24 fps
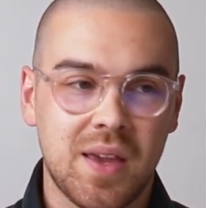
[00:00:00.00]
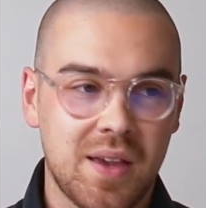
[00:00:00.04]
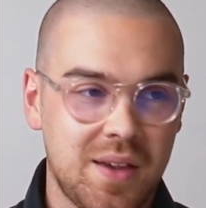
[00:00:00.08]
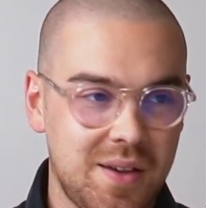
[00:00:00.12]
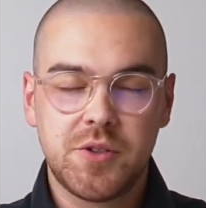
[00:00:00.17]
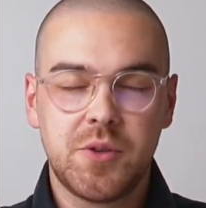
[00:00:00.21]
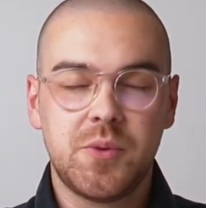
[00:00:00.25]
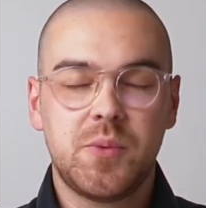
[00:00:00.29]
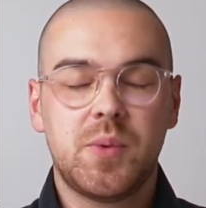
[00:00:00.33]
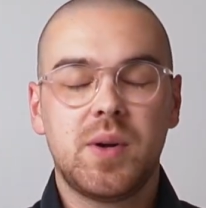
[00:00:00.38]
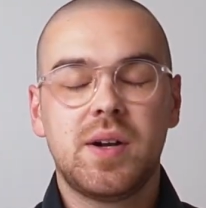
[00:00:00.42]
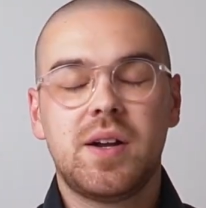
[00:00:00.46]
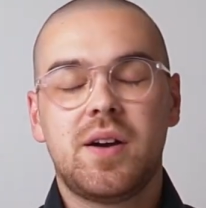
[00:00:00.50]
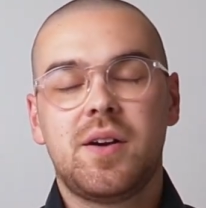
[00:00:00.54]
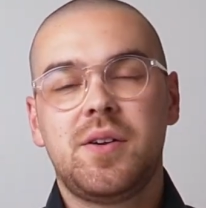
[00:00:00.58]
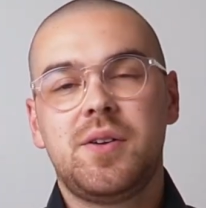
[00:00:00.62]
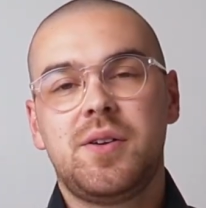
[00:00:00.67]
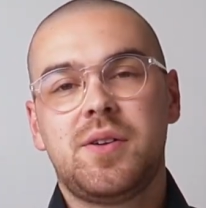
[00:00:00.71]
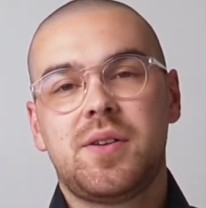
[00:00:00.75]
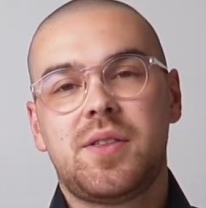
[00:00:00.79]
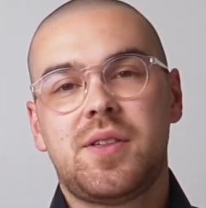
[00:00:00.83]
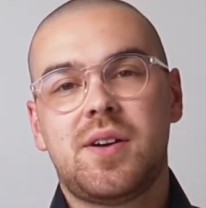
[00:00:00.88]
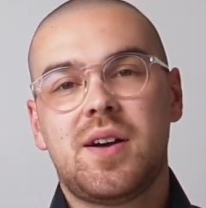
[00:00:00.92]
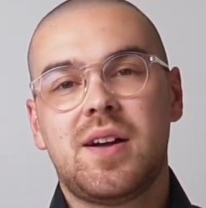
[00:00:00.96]
So what are
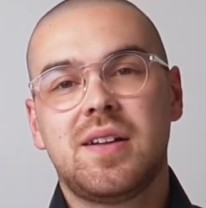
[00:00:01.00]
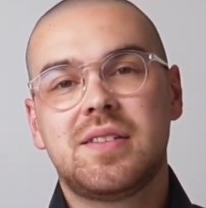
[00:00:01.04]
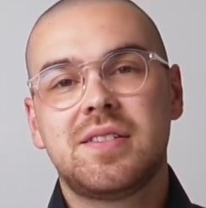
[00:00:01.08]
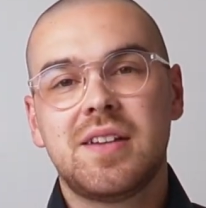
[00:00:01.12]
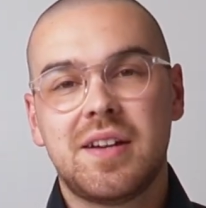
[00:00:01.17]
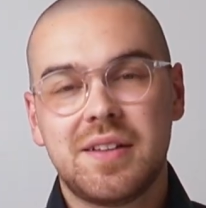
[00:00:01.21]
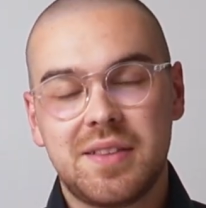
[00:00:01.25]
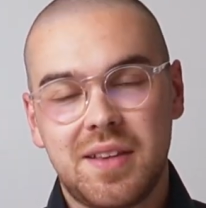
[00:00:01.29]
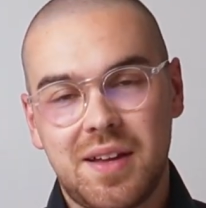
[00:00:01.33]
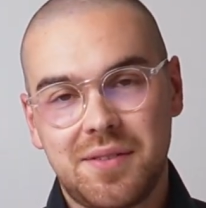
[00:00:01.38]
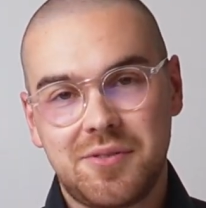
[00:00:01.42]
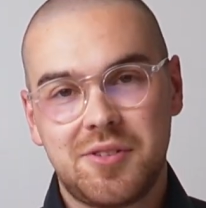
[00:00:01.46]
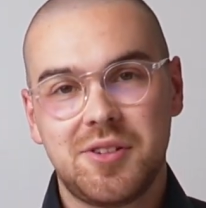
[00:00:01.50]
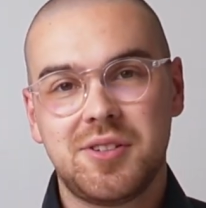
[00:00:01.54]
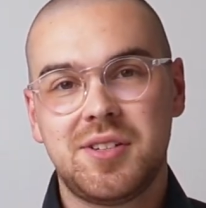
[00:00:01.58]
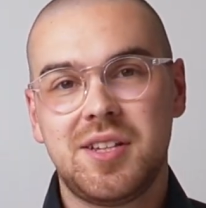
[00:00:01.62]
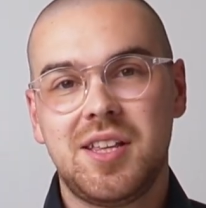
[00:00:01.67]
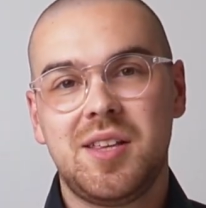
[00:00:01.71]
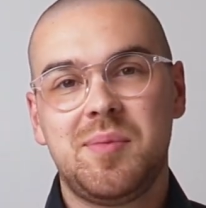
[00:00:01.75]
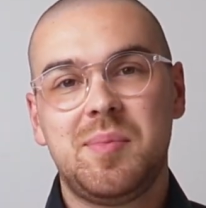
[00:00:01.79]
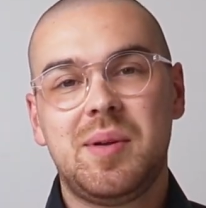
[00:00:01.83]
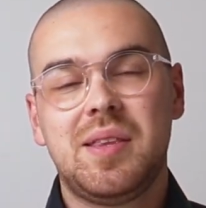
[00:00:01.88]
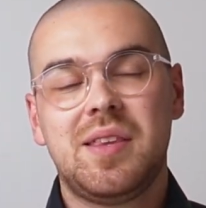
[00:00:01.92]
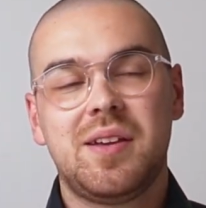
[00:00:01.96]
your thoughts? I'd love to
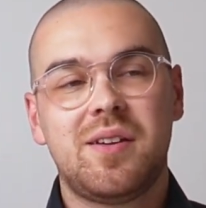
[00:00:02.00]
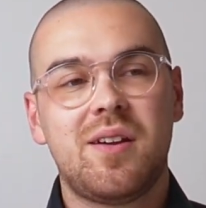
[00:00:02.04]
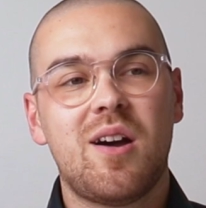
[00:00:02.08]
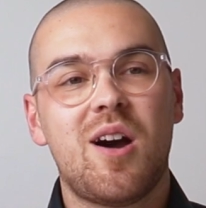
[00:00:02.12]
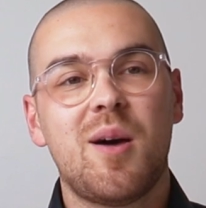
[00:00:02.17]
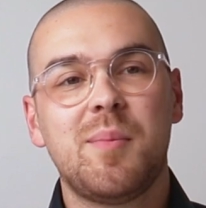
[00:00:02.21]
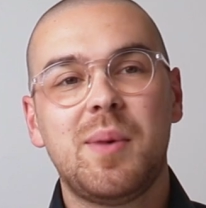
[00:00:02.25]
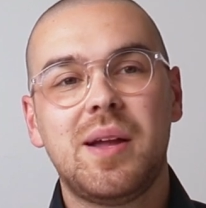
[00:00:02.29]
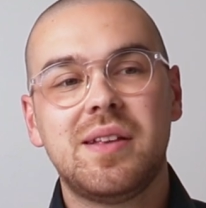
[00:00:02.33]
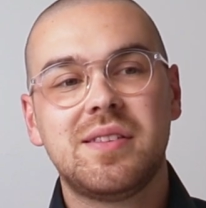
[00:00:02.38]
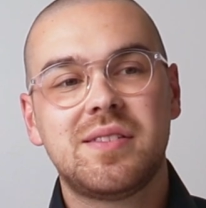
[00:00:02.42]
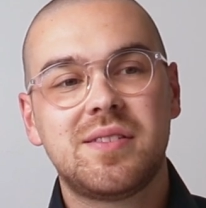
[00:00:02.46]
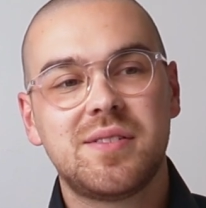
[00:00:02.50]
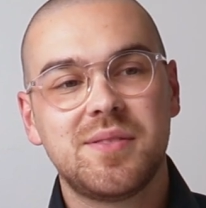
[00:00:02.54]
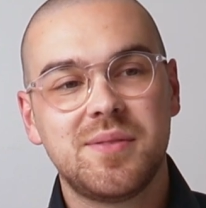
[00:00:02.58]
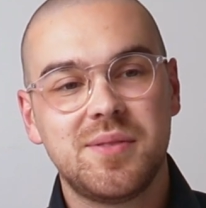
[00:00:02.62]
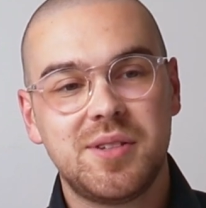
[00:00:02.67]
see them in the comments.